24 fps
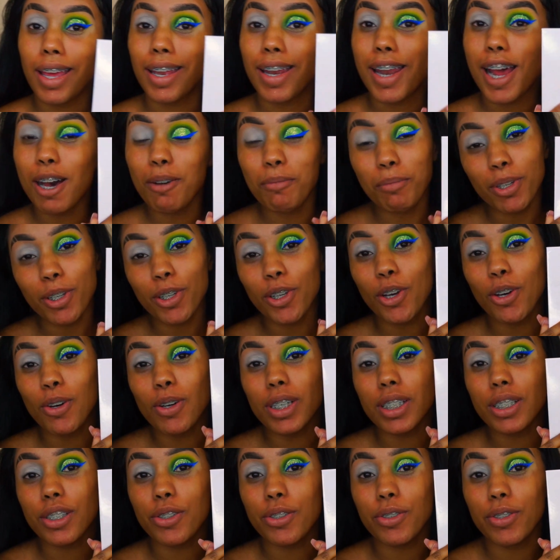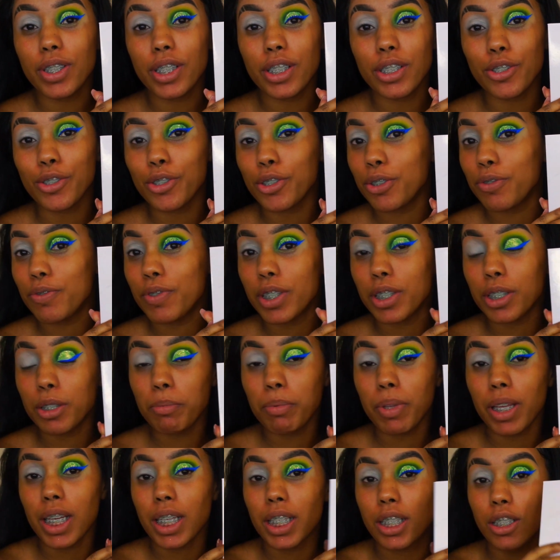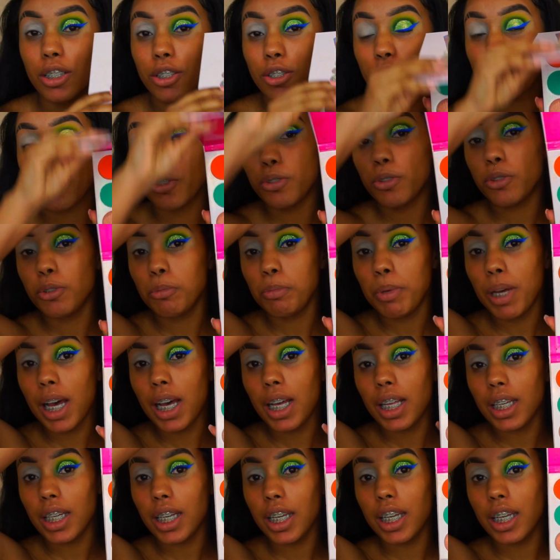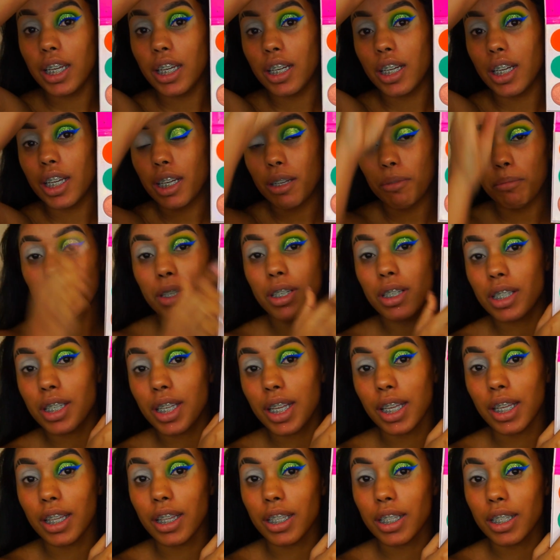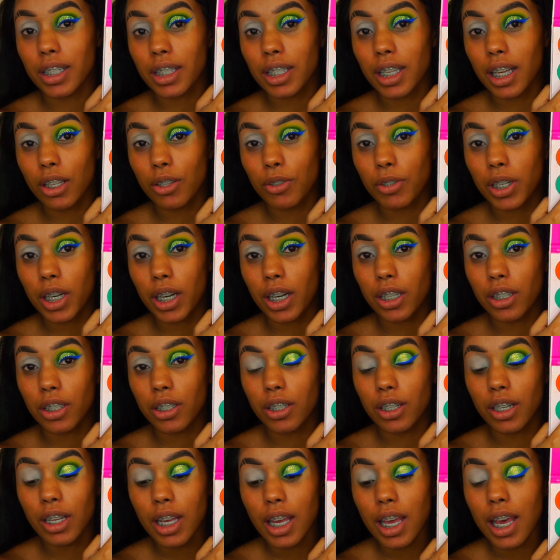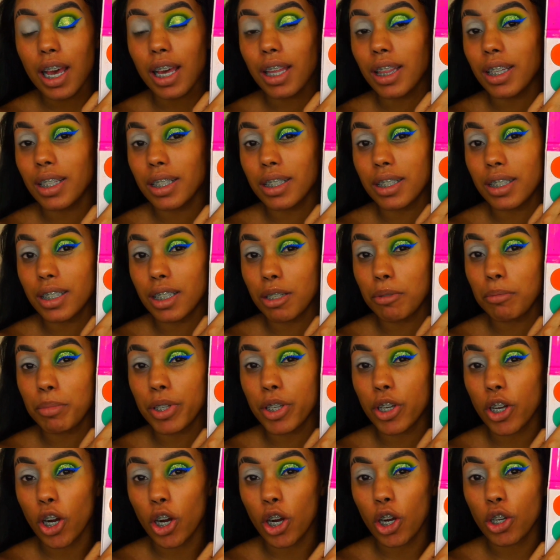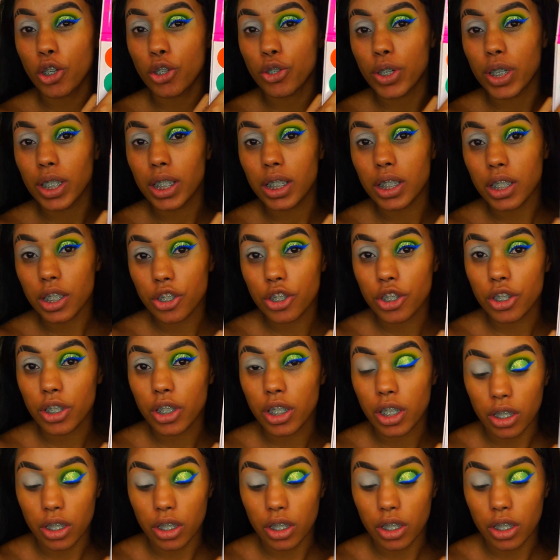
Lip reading: Now I'm going to go into this Juvia's Zulu palette here, and I'm going to take this yellow color, and this is going to be our transition